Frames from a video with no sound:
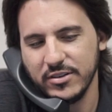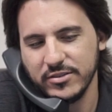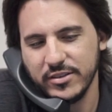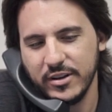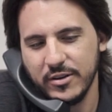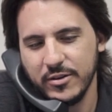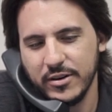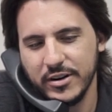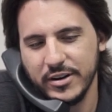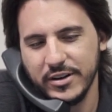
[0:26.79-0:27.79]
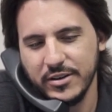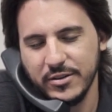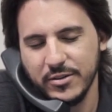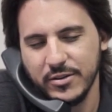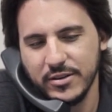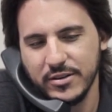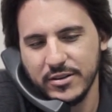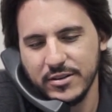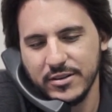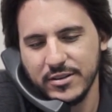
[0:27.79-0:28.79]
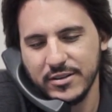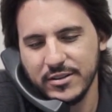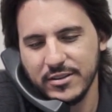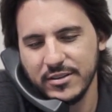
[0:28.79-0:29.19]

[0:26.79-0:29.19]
a team of academic tutors, we see that if well